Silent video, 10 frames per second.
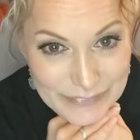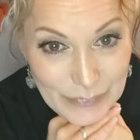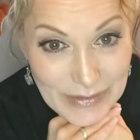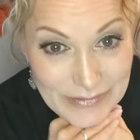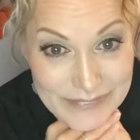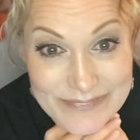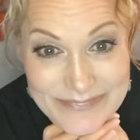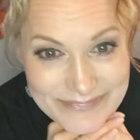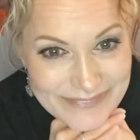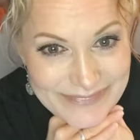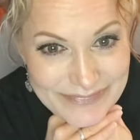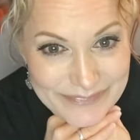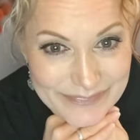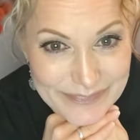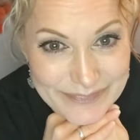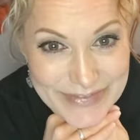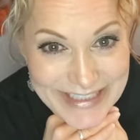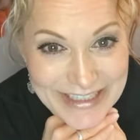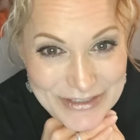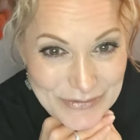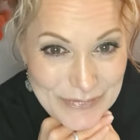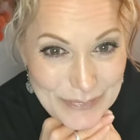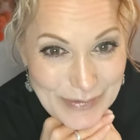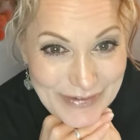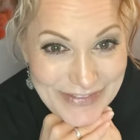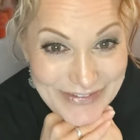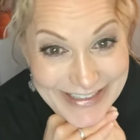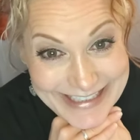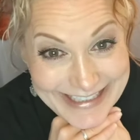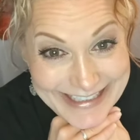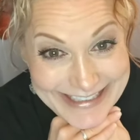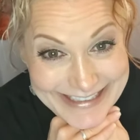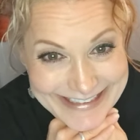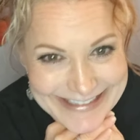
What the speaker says: Well, stay tuned for part 3.